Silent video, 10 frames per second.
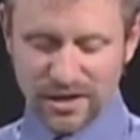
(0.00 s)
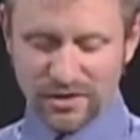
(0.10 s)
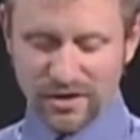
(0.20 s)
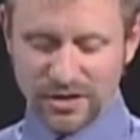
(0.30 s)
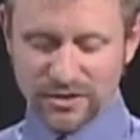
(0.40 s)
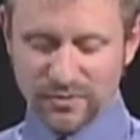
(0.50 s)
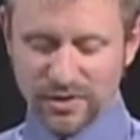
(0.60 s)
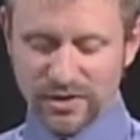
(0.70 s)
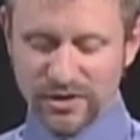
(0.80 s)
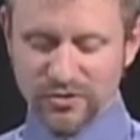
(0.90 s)
You're also one
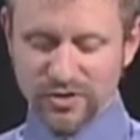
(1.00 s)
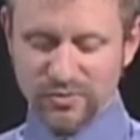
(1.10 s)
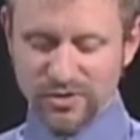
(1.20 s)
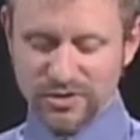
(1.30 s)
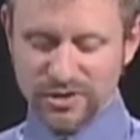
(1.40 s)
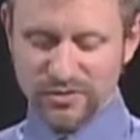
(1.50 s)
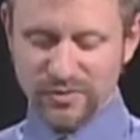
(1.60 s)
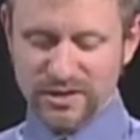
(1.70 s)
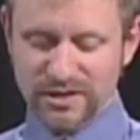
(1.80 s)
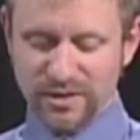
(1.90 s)
of the contributors to the
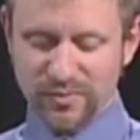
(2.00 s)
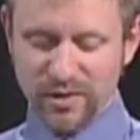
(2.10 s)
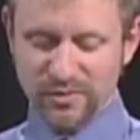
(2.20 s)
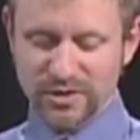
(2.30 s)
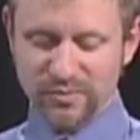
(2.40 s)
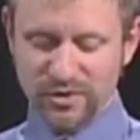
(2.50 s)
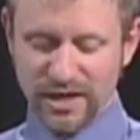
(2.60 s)
recently published book,